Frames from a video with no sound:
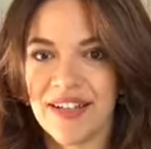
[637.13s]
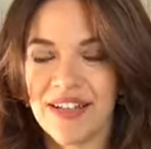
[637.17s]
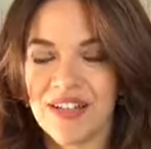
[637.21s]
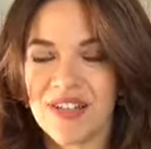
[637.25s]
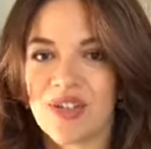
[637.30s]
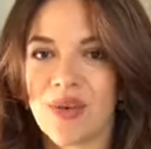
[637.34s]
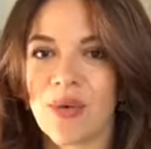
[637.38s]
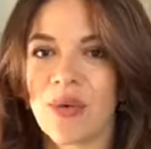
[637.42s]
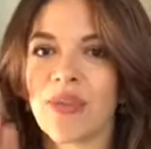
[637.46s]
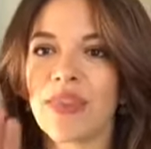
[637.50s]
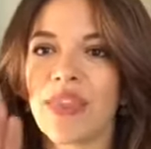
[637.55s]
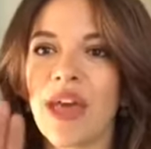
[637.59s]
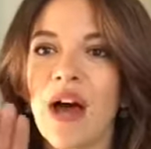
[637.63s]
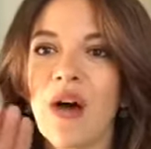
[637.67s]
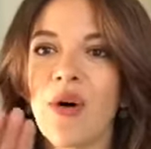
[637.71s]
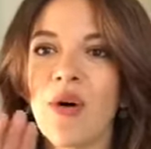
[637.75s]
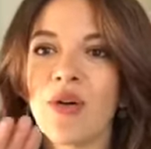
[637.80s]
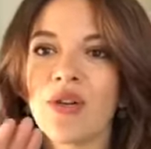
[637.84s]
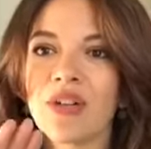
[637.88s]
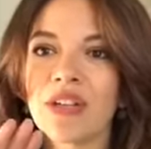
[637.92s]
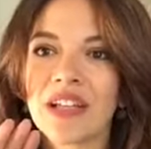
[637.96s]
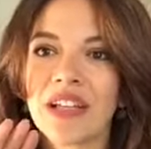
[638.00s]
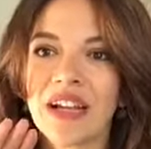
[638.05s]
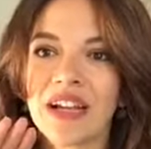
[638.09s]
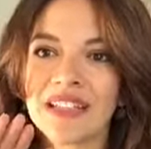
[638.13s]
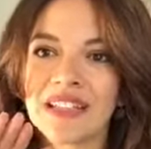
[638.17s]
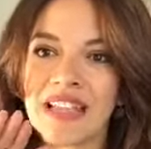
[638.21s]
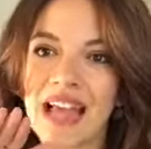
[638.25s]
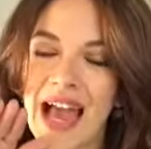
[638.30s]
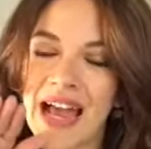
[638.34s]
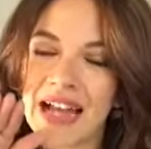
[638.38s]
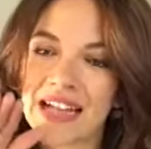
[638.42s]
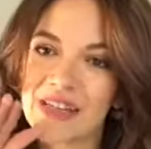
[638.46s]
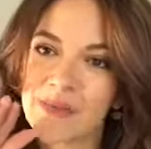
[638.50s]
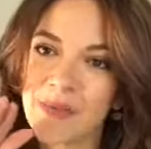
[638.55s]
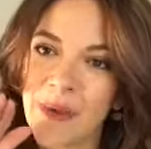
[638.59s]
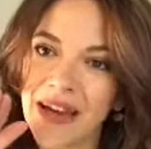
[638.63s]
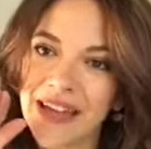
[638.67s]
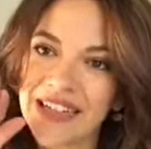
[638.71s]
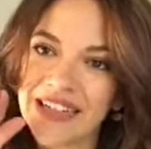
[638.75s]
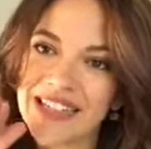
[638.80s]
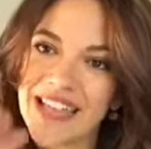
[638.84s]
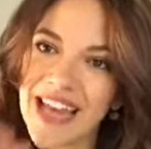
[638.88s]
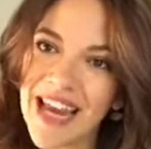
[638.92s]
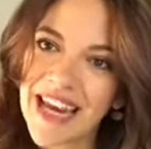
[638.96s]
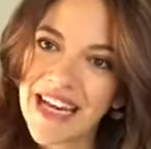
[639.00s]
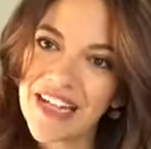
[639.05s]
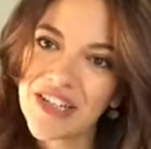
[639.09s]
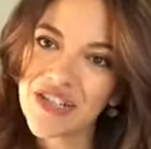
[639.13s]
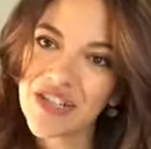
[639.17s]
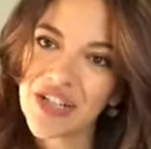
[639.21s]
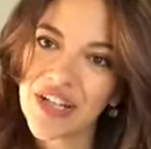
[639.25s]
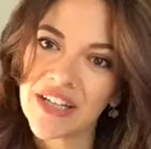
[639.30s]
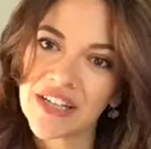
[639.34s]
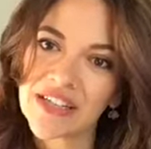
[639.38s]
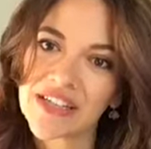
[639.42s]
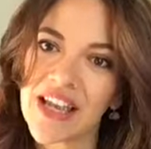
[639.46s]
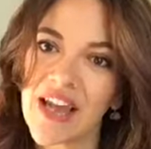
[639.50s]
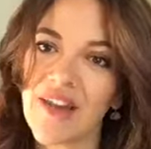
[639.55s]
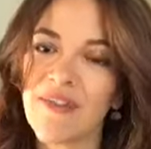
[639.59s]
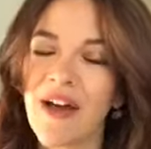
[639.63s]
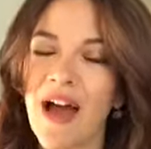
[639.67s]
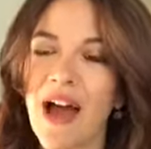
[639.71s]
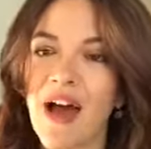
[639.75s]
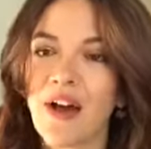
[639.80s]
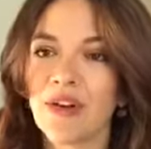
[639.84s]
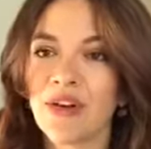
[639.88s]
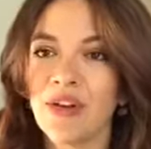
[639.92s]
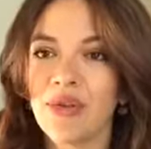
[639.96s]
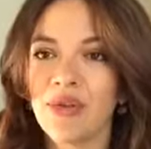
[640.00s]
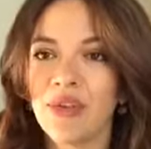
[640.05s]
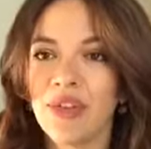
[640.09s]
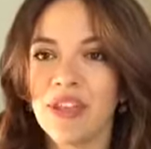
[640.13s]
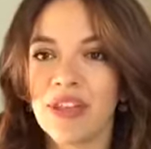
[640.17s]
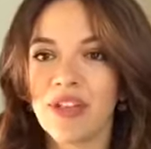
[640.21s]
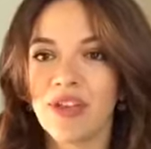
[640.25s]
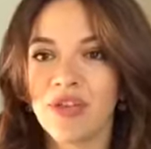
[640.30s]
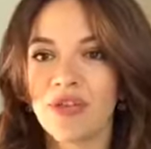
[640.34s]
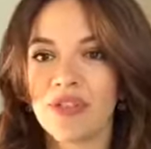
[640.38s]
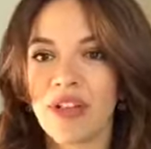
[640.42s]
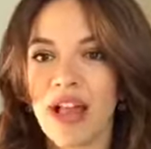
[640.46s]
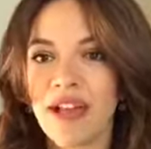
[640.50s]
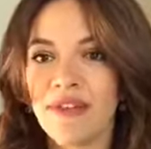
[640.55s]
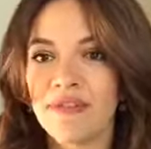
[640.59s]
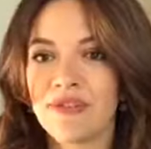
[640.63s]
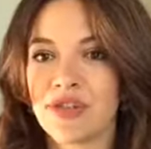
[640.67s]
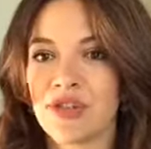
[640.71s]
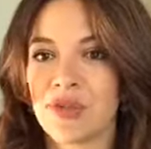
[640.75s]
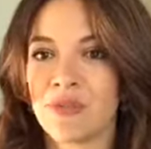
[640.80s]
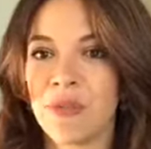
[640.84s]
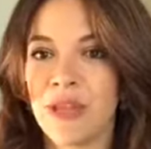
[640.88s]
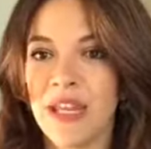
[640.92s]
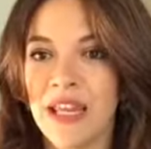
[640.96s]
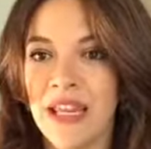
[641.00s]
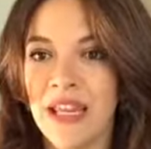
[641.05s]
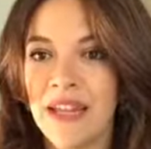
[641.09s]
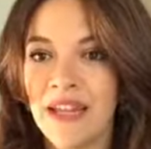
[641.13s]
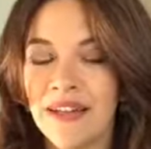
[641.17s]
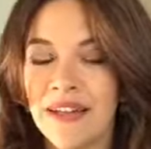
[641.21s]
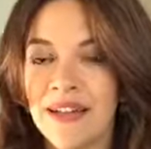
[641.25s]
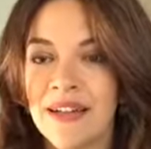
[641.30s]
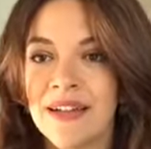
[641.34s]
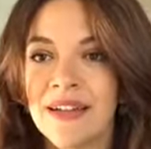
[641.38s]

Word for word: So, without holding on to expectations of how you think your life should be,